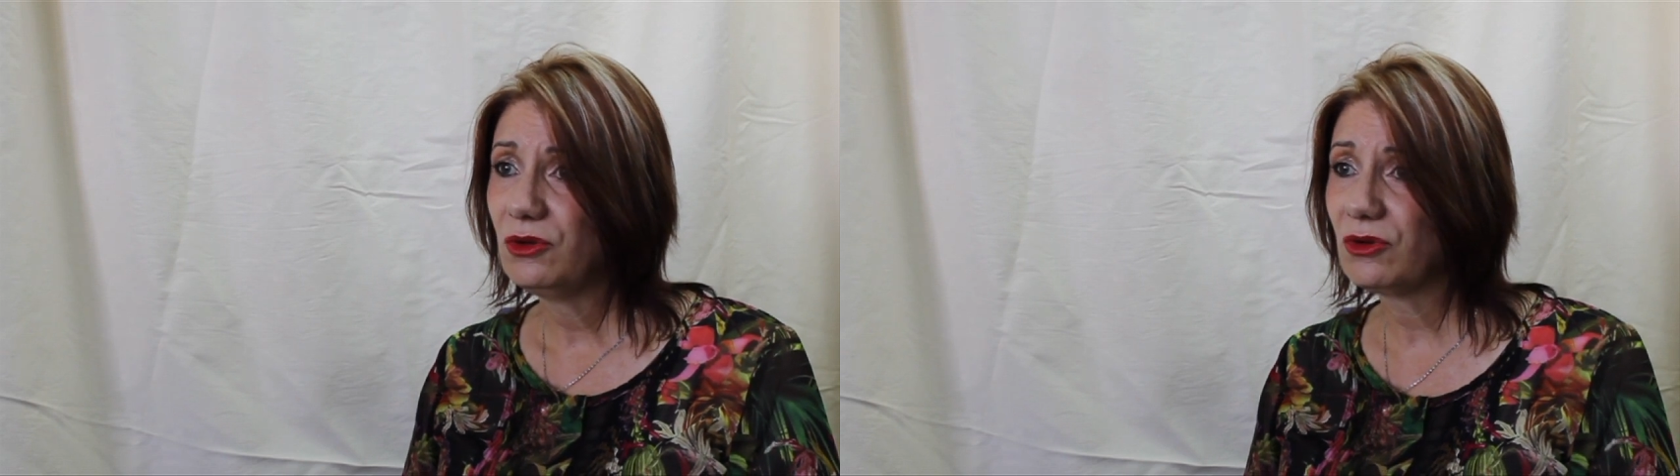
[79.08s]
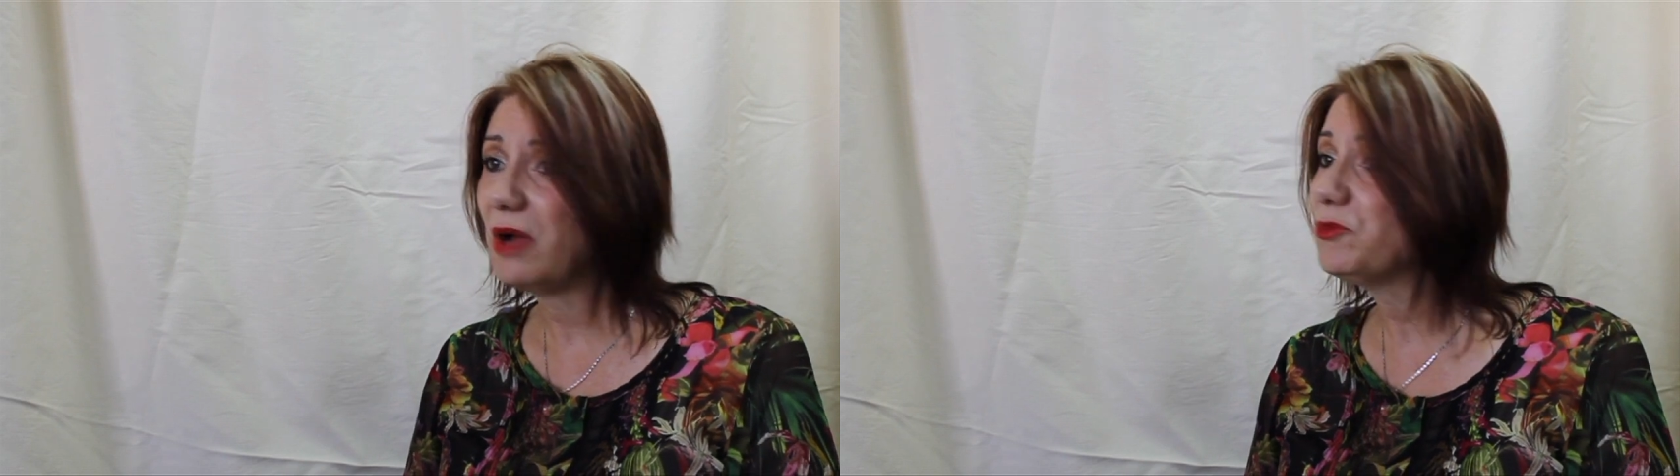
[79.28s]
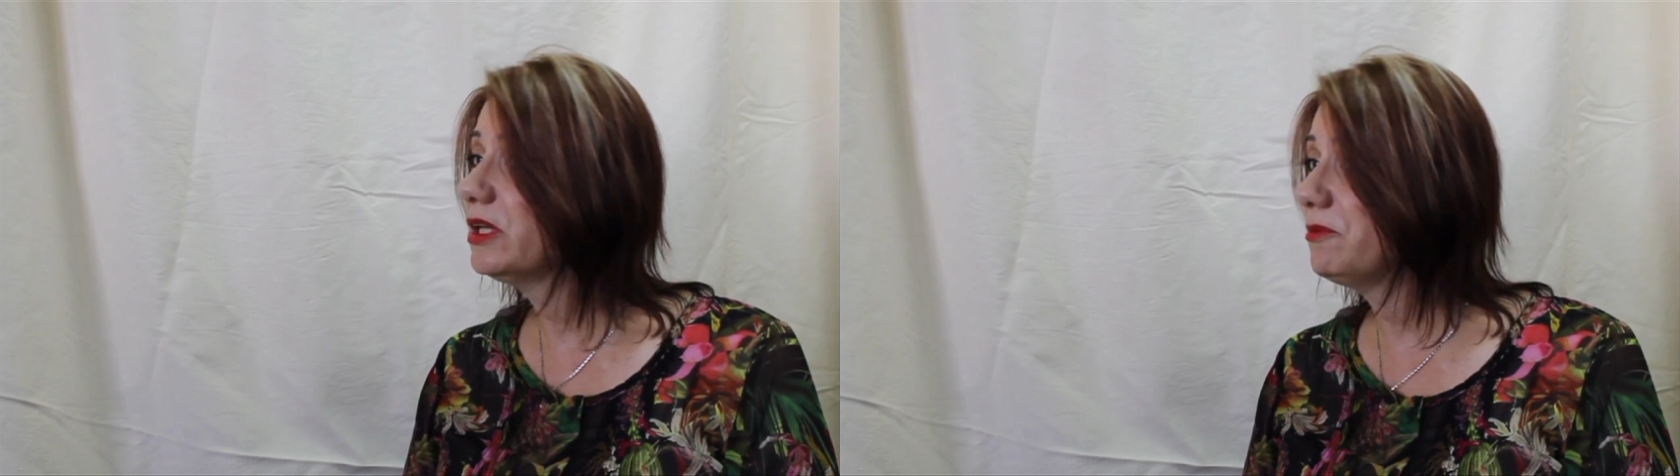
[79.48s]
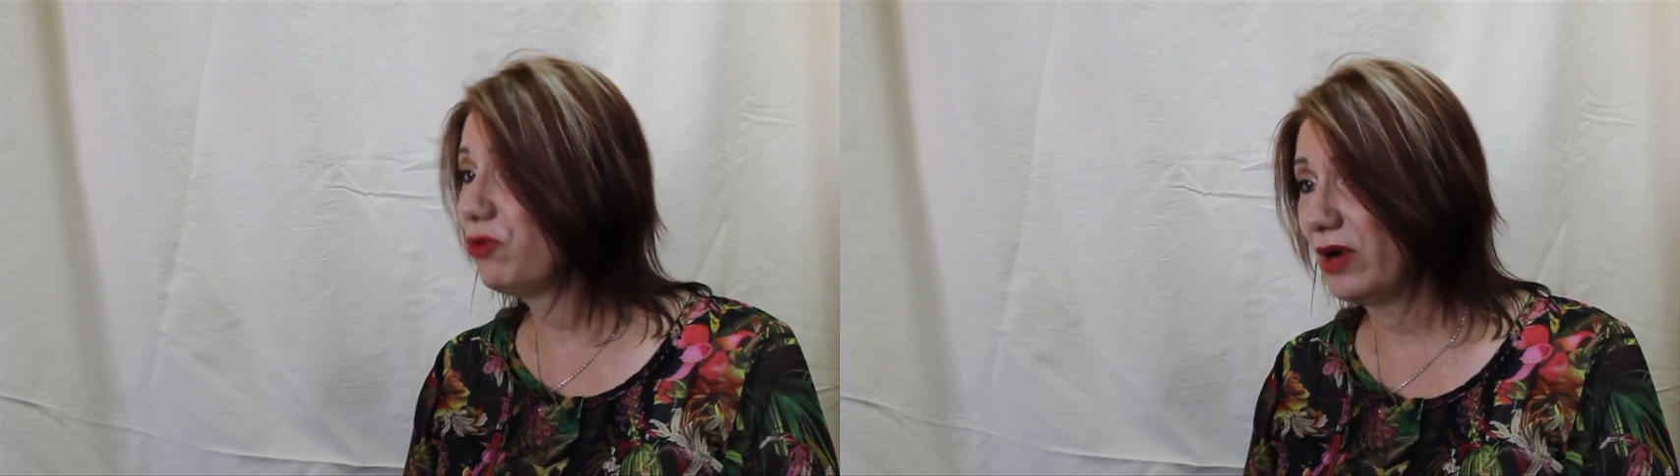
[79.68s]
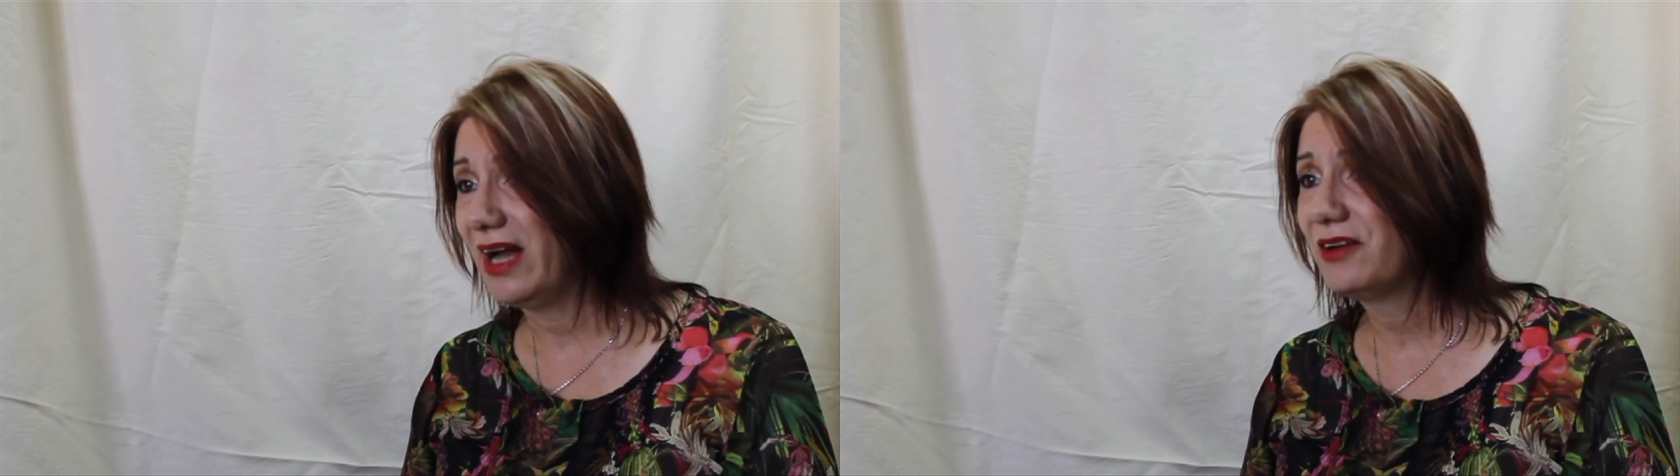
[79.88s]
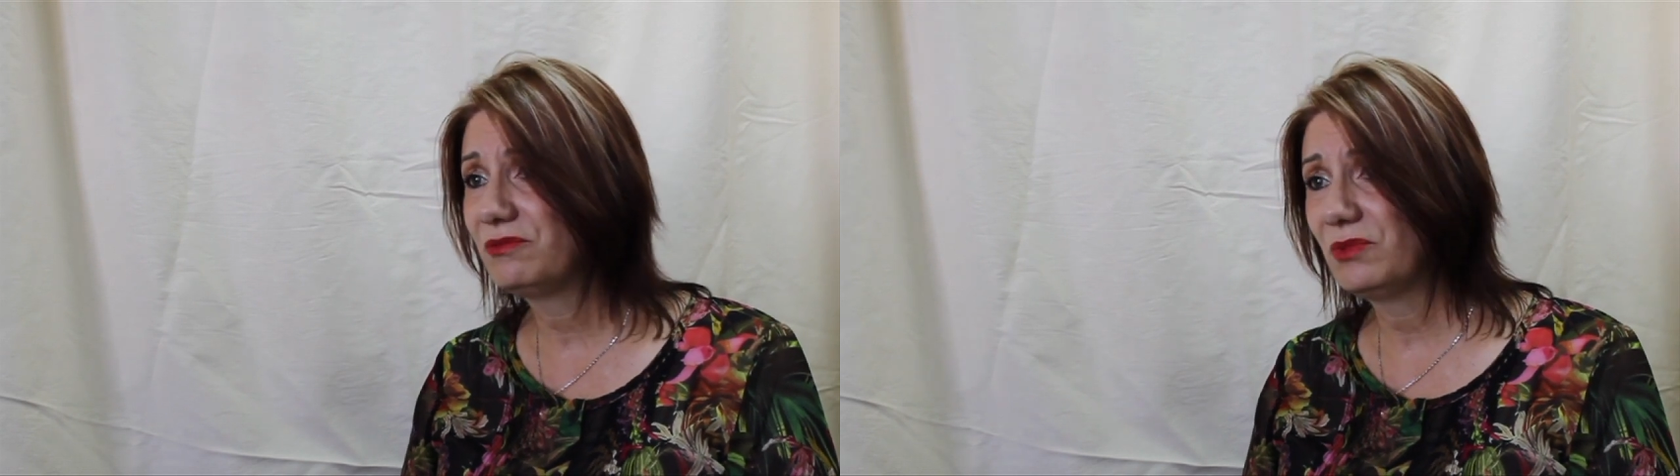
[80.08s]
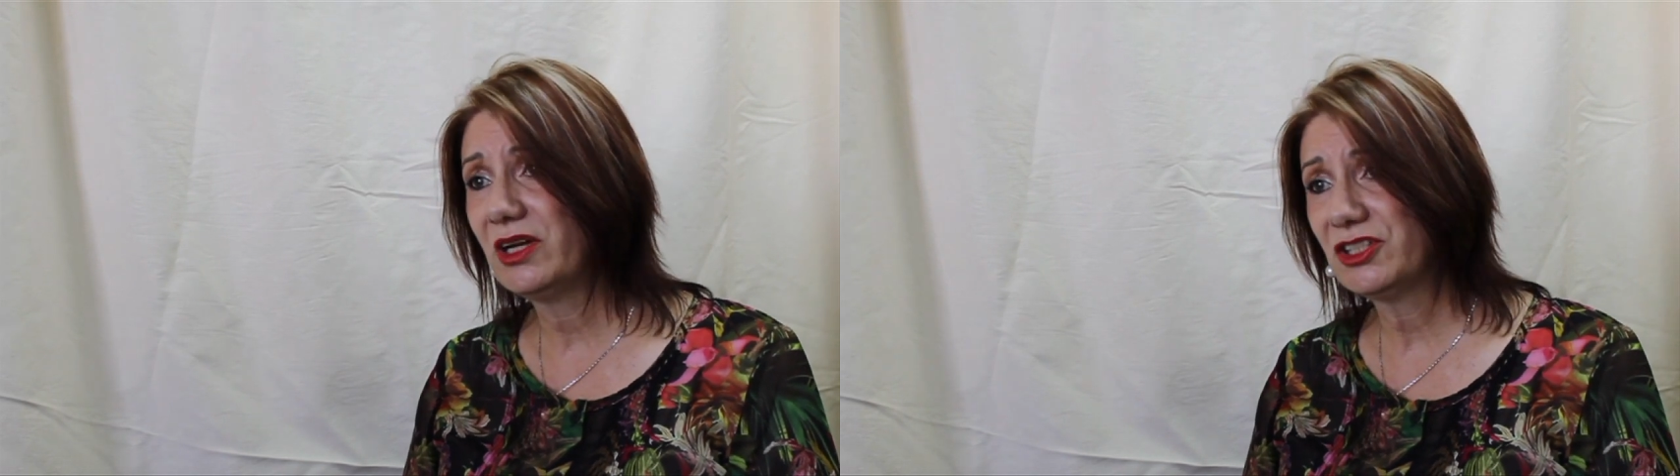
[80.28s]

Look, I'm really proud of my